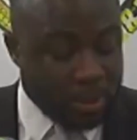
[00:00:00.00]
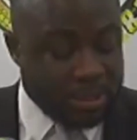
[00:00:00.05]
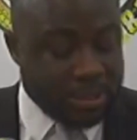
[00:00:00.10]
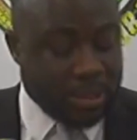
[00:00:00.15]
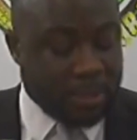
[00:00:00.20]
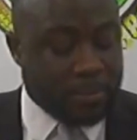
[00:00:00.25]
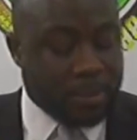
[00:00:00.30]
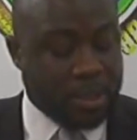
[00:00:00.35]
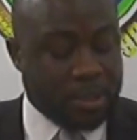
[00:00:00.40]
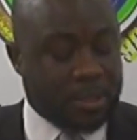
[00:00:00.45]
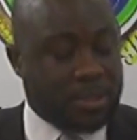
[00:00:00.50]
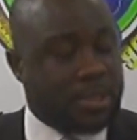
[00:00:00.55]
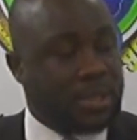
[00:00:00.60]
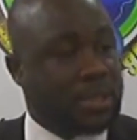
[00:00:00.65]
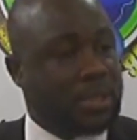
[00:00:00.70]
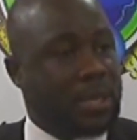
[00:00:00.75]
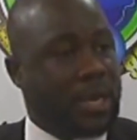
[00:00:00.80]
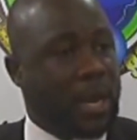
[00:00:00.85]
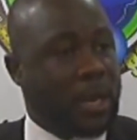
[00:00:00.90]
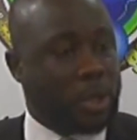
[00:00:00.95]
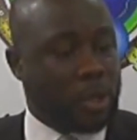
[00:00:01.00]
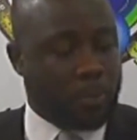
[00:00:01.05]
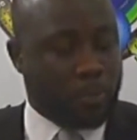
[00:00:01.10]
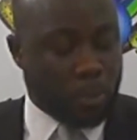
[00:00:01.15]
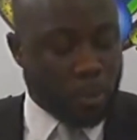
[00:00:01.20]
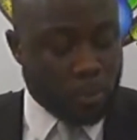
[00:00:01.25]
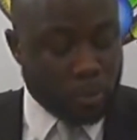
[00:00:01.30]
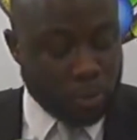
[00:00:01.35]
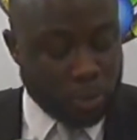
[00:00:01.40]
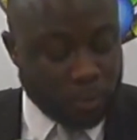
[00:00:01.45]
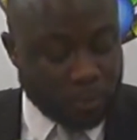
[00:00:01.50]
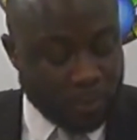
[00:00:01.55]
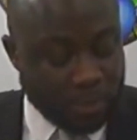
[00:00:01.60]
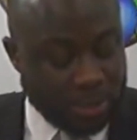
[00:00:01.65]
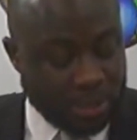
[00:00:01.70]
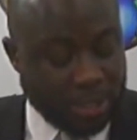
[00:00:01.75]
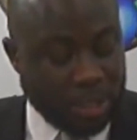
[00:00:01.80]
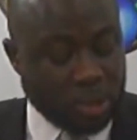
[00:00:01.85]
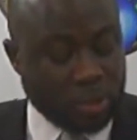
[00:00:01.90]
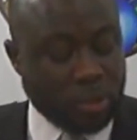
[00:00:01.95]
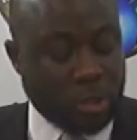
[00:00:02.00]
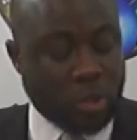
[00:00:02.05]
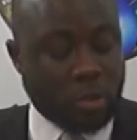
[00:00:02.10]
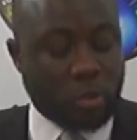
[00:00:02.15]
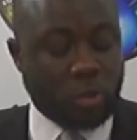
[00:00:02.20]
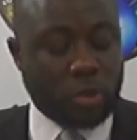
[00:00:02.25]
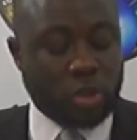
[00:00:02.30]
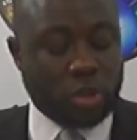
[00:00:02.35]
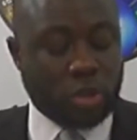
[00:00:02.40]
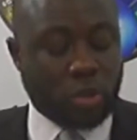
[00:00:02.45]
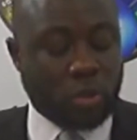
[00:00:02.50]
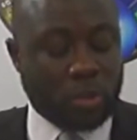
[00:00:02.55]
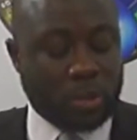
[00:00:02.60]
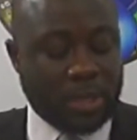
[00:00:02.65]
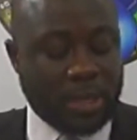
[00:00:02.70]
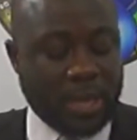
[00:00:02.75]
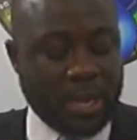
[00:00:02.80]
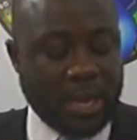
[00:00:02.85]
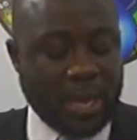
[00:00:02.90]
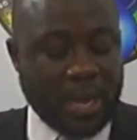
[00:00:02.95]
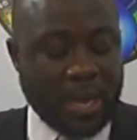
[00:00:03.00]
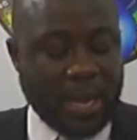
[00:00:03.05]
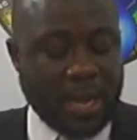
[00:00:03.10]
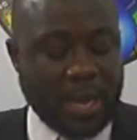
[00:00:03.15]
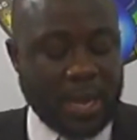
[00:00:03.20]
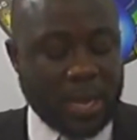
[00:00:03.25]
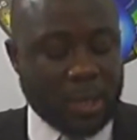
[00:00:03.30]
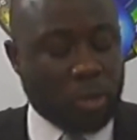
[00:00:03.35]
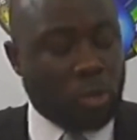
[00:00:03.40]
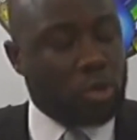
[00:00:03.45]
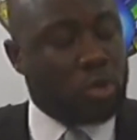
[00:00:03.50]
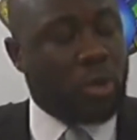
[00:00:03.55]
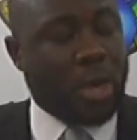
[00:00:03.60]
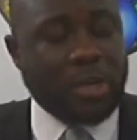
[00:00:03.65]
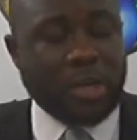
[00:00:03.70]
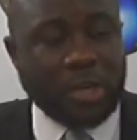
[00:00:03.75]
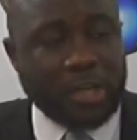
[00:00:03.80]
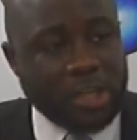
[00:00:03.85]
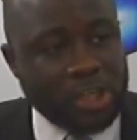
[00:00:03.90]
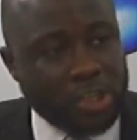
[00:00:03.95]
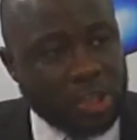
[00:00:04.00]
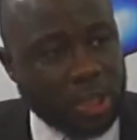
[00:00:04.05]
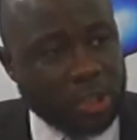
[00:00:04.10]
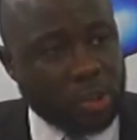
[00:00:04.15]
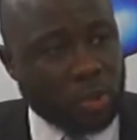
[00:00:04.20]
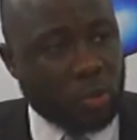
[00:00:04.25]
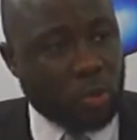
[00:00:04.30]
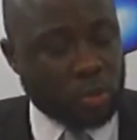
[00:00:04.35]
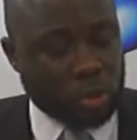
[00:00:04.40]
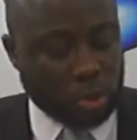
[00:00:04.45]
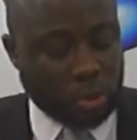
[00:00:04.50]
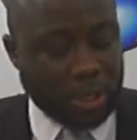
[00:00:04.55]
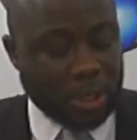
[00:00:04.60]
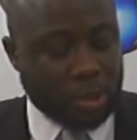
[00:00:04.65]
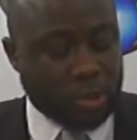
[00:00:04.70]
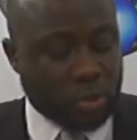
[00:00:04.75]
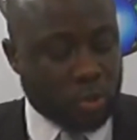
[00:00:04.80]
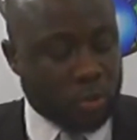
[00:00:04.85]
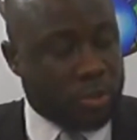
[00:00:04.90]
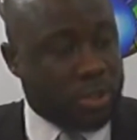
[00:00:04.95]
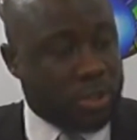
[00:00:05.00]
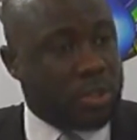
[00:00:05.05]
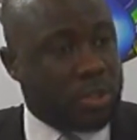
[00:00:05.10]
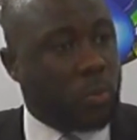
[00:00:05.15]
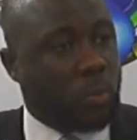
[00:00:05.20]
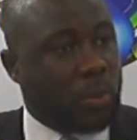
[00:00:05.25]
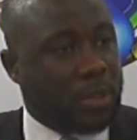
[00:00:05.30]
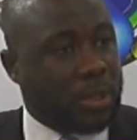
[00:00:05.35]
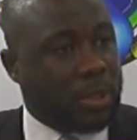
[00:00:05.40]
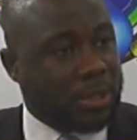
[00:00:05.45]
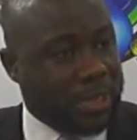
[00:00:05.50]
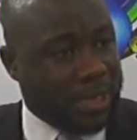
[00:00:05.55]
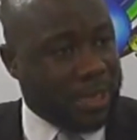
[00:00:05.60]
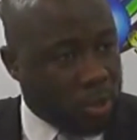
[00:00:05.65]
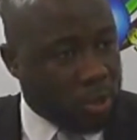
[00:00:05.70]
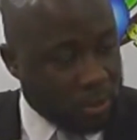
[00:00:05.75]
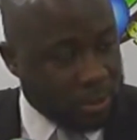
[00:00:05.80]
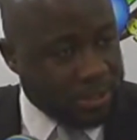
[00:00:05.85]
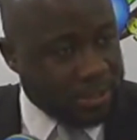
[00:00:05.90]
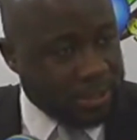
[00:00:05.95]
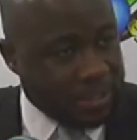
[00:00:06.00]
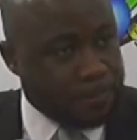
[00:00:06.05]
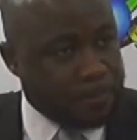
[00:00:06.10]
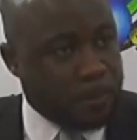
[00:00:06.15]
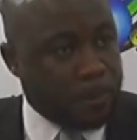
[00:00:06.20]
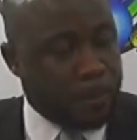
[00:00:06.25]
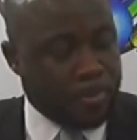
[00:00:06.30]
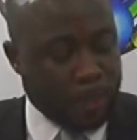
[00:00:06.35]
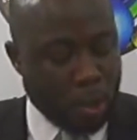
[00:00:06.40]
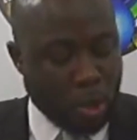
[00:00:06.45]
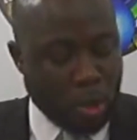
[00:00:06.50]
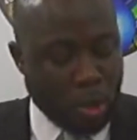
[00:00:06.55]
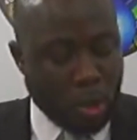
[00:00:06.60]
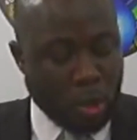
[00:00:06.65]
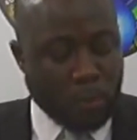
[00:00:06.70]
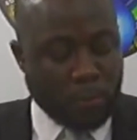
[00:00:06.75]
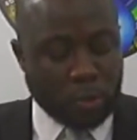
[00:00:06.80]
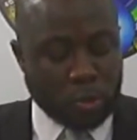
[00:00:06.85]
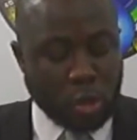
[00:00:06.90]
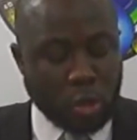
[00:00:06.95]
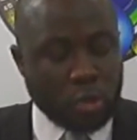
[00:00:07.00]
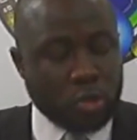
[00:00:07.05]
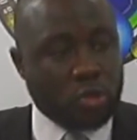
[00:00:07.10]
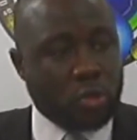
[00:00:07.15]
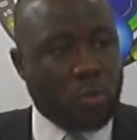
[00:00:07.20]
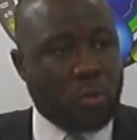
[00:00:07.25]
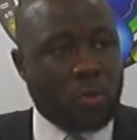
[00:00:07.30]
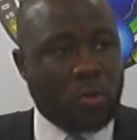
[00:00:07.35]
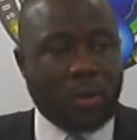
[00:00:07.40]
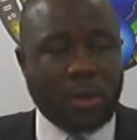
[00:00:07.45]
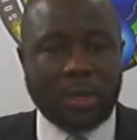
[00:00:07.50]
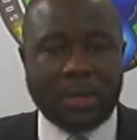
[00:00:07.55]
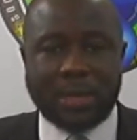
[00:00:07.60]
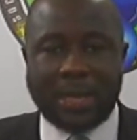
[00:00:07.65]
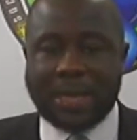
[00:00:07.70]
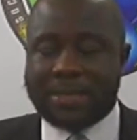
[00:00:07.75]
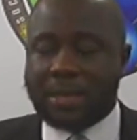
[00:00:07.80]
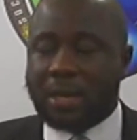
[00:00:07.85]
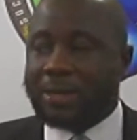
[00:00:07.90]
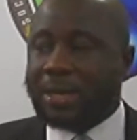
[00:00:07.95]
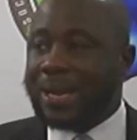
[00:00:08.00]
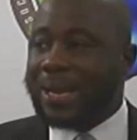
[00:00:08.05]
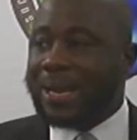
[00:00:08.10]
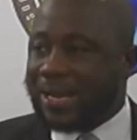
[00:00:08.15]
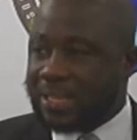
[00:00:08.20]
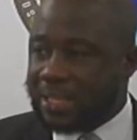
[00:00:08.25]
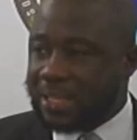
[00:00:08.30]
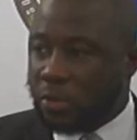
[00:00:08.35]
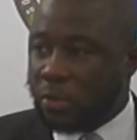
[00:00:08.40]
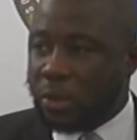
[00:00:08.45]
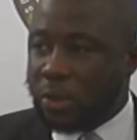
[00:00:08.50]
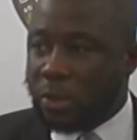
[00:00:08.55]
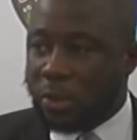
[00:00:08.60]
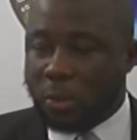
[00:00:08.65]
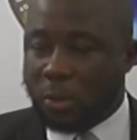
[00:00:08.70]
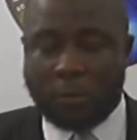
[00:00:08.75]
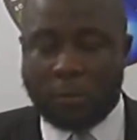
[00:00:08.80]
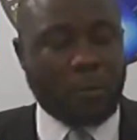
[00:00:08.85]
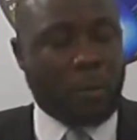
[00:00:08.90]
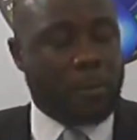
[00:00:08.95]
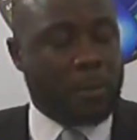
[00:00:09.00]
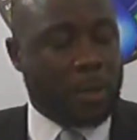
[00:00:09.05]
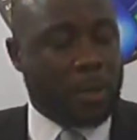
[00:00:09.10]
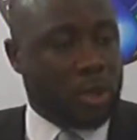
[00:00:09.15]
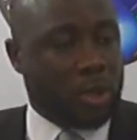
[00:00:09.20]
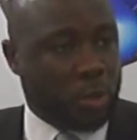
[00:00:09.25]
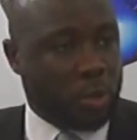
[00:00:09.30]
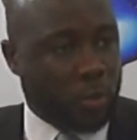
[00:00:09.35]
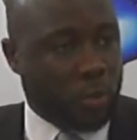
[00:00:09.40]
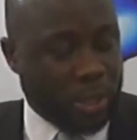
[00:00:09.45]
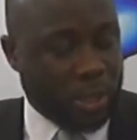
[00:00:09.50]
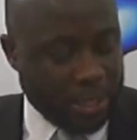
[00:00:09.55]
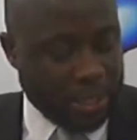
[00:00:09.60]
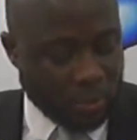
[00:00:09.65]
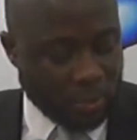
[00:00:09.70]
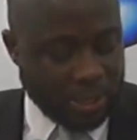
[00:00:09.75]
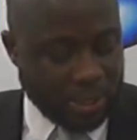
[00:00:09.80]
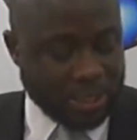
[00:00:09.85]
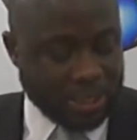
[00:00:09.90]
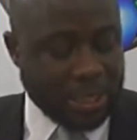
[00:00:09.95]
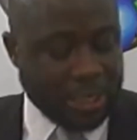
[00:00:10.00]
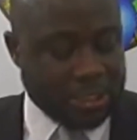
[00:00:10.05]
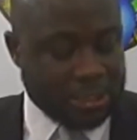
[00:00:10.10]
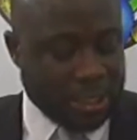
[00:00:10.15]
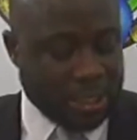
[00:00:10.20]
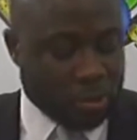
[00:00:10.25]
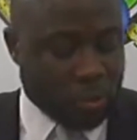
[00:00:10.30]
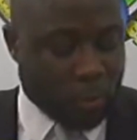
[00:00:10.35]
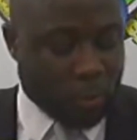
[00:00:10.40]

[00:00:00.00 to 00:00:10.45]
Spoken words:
stability, how you promote peace and national cohesion, and also how you discharge your constitutional duties in the country. But also, there is another category of obligation we get, when are the international